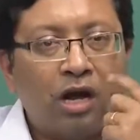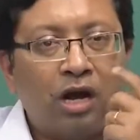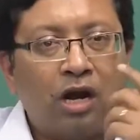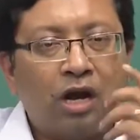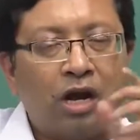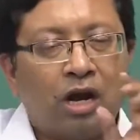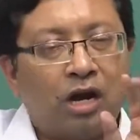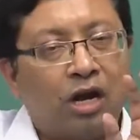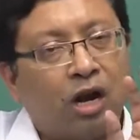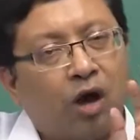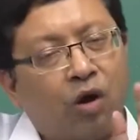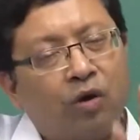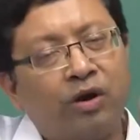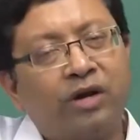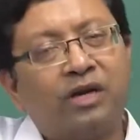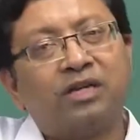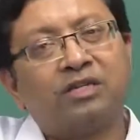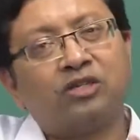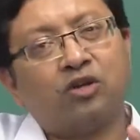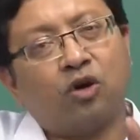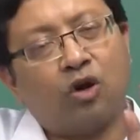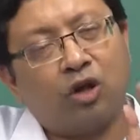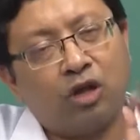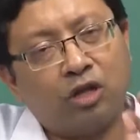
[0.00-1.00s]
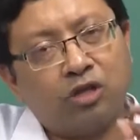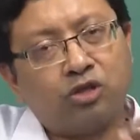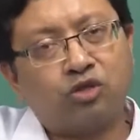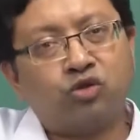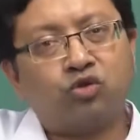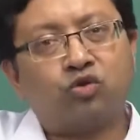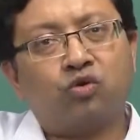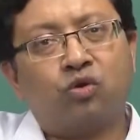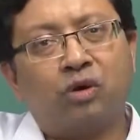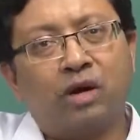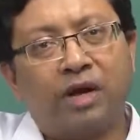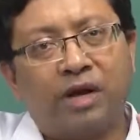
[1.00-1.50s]
Now, it is
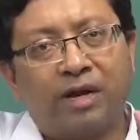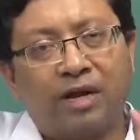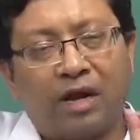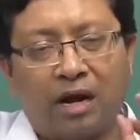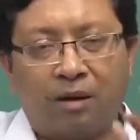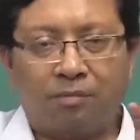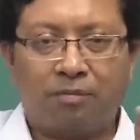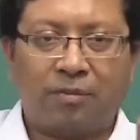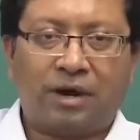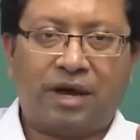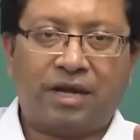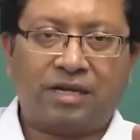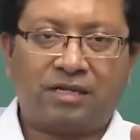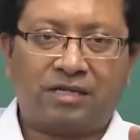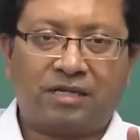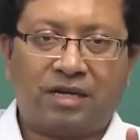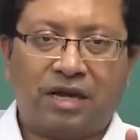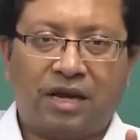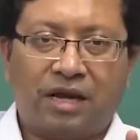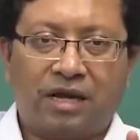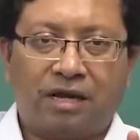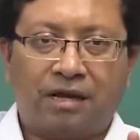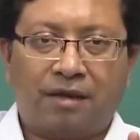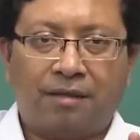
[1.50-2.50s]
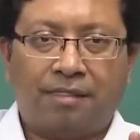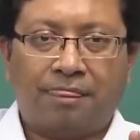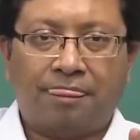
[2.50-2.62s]
also an unbiased die.